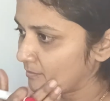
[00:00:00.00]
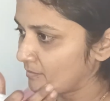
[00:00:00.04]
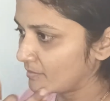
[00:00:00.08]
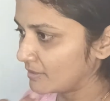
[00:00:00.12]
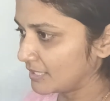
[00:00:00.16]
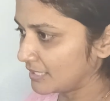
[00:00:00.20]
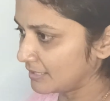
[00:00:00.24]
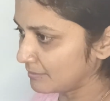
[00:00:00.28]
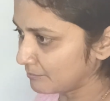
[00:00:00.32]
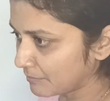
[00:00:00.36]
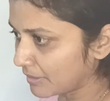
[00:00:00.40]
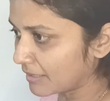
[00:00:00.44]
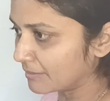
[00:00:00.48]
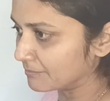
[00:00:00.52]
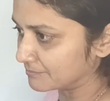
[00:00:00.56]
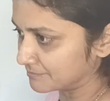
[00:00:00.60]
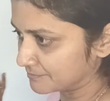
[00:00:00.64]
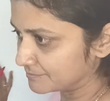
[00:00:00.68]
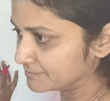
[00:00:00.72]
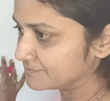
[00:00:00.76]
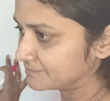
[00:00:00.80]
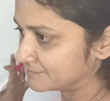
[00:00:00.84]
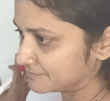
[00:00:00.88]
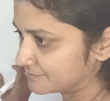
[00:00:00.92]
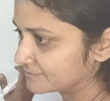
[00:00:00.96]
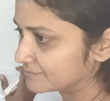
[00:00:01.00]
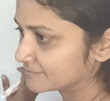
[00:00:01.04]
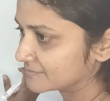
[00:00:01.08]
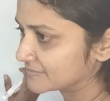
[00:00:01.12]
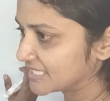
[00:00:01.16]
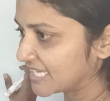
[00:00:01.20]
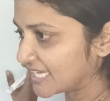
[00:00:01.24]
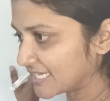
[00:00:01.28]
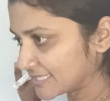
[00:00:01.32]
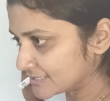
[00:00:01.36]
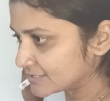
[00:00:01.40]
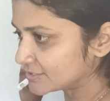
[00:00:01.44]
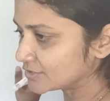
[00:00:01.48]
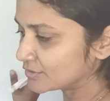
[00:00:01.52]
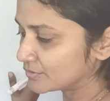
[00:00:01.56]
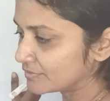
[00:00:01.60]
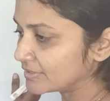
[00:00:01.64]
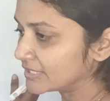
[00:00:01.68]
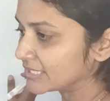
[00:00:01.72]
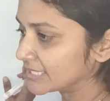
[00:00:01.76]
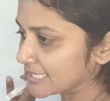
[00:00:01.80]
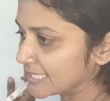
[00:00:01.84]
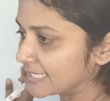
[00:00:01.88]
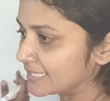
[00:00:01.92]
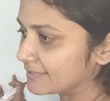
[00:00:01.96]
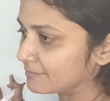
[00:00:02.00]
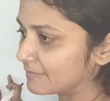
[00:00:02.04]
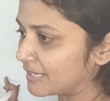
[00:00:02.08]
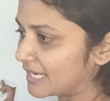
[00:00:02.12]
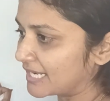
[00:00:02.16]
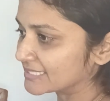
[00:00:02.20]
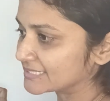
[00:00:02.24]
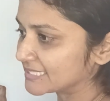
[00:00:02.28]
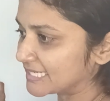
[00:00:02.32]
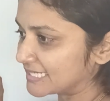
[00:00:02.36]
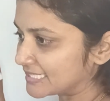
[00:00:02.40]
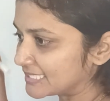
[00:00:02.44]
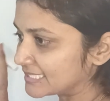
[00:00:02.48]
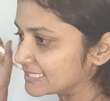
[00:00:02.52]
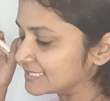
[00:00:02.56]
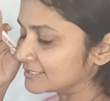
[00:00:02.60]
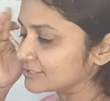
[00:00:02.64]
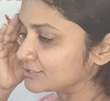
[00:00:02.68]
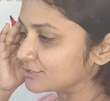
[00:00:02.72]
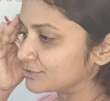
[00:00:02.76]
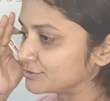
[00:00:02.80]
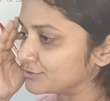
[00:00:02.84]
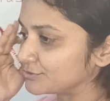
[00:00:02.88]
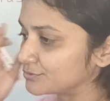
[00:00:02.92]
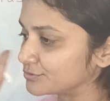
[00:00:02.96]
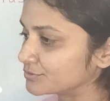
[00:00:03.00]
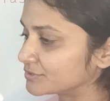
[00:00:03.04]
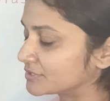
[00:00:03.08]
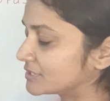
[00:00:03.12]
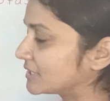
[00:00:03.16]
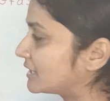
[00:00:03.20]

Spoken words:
Minimum. Yes, you will get marks. At least you use